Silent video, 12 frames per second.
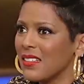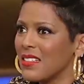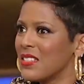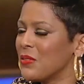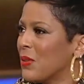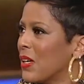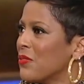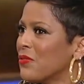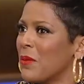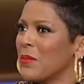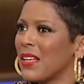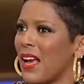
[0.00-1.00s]
Is he running
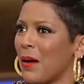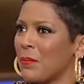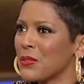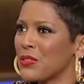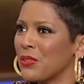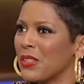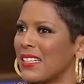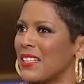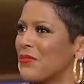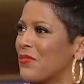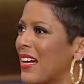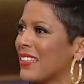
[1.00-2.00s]
from the opportunity
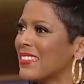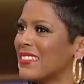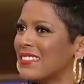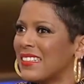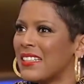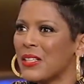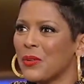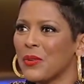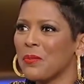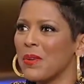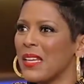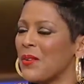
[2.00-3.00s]
to finally sit here
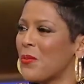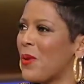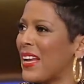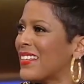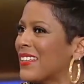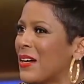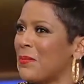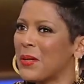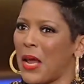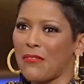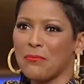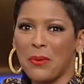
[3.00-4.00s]
with me and wake up
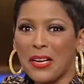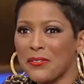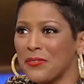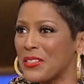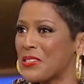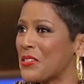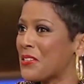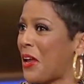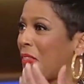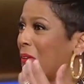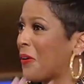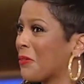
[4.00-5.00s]
and have breakfast
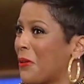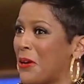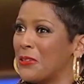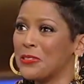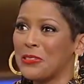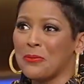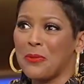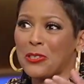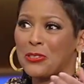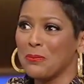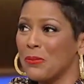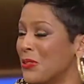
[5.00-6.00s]
together and lunch and
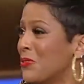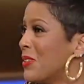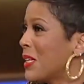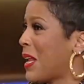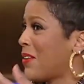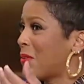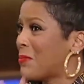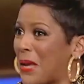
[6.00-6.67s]
watch a movie and have a